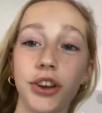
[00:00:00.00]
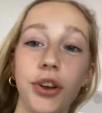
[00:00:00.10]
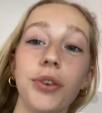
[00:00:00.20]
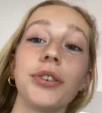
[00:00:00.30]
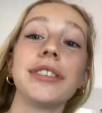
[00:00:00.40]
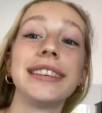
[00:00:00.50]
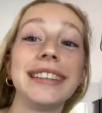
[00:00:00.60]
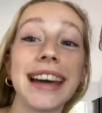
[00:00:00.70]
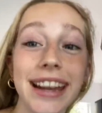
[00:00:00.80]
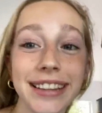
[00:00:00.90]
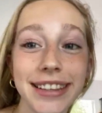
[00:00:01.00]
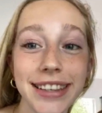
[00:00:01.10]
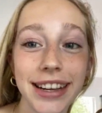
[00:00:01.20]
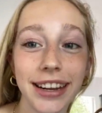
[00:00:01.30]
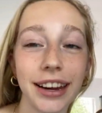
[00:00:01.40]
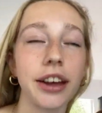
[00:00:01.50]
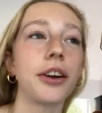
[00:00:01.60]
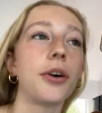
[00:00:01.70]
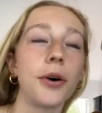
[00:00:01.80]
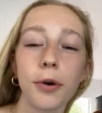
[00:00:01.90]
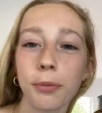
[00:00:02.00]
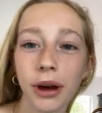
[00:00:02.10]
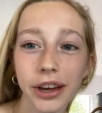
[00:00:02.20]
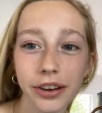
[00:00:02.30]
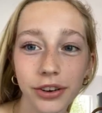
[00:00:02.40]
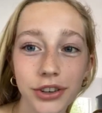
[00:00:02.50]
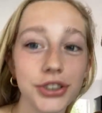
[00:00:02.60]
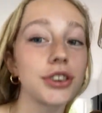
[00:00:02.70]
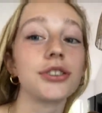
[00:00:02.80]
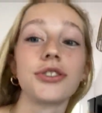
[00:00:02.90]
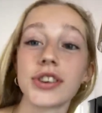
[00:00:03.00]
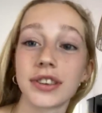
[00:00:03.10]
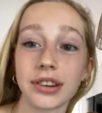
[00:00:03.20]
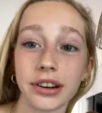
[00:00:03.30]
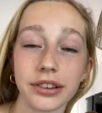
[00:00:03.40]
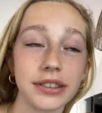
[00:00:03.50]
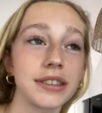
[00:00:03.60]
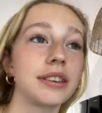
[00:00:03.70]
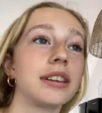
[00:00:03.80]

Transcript: note, dancing. Oh my gosh, just dance.